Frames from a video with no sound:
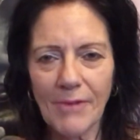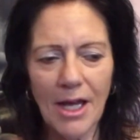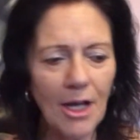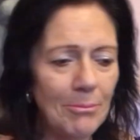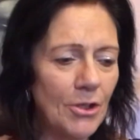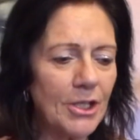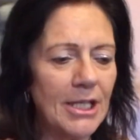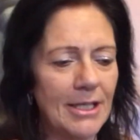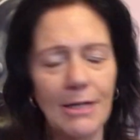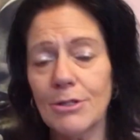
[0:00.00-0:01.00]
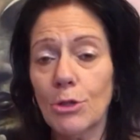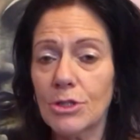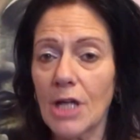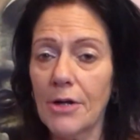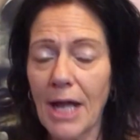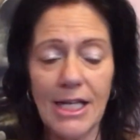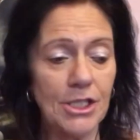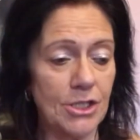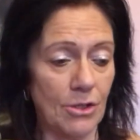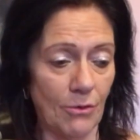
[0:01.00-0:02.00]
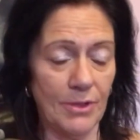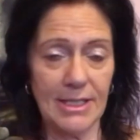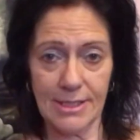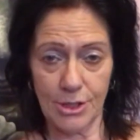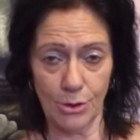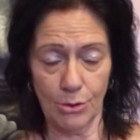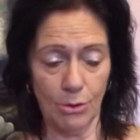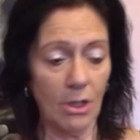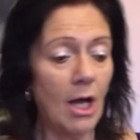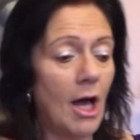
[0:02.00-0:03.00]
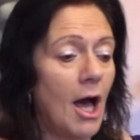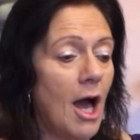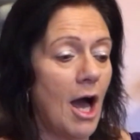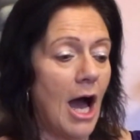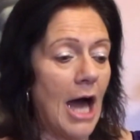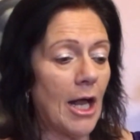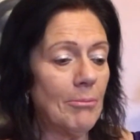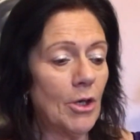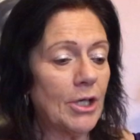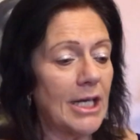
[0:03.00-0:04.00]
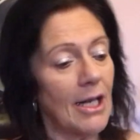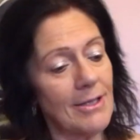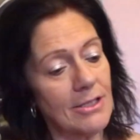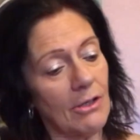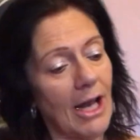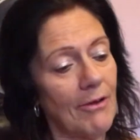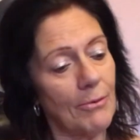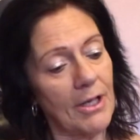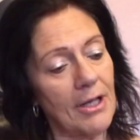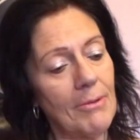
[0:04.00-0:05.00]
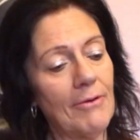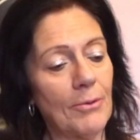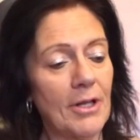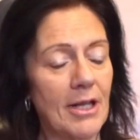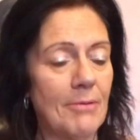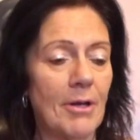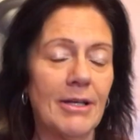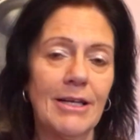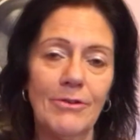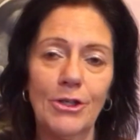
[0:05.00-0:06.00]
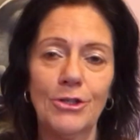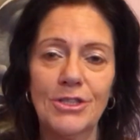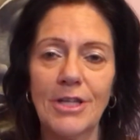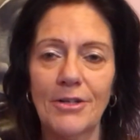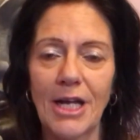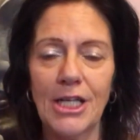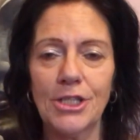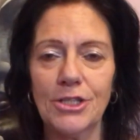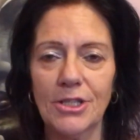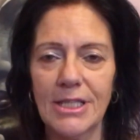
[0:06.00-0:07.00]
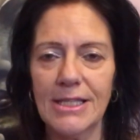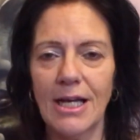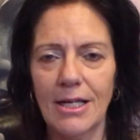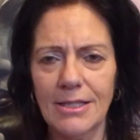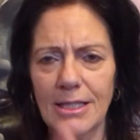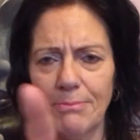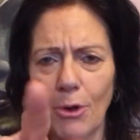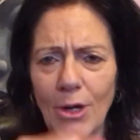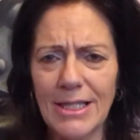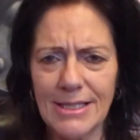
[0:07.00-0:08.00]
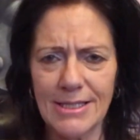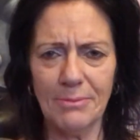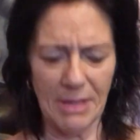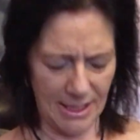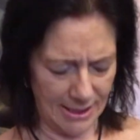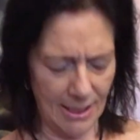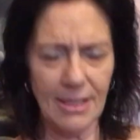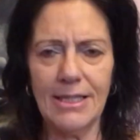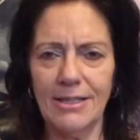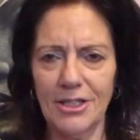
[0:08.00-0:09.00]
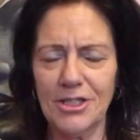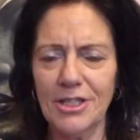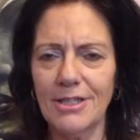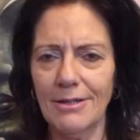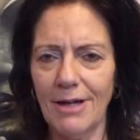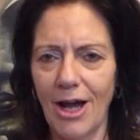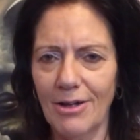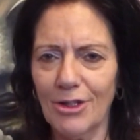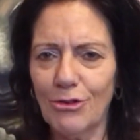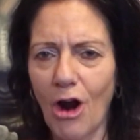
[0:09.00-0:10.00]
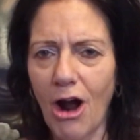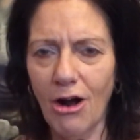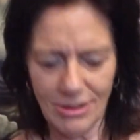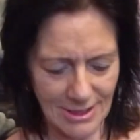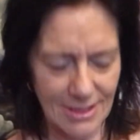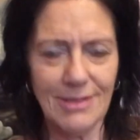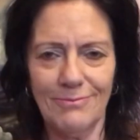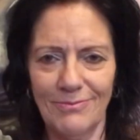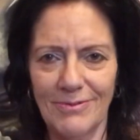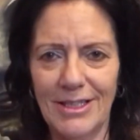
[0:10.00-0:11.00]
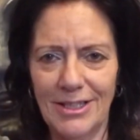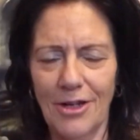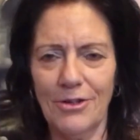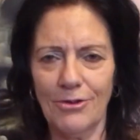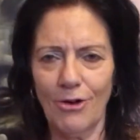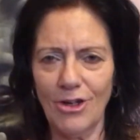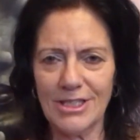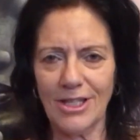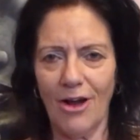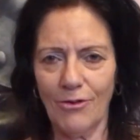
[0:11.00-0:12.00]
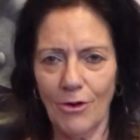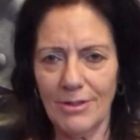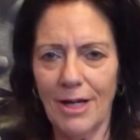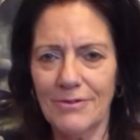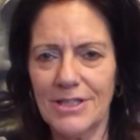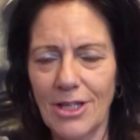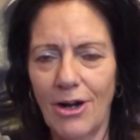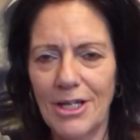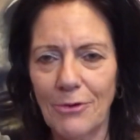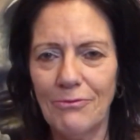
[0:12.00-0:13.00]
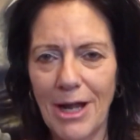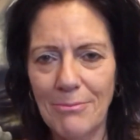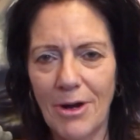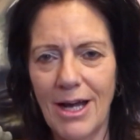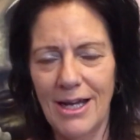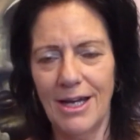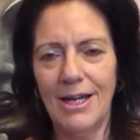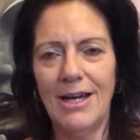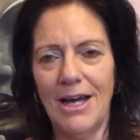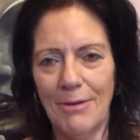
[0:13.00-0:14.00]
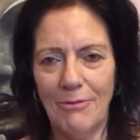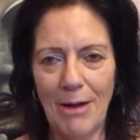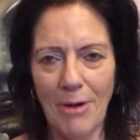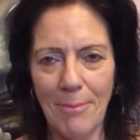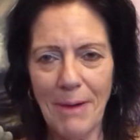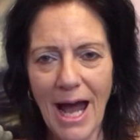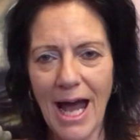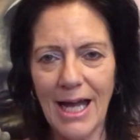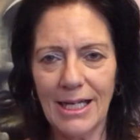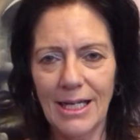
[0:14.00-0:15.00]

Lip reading: and I'm looking, and it was all donation on this stall, and I'm looking. I said, I'll have one of them, and I'll give a good donation. And he points to me, and to the grass, the grass that I've tied on round my bag.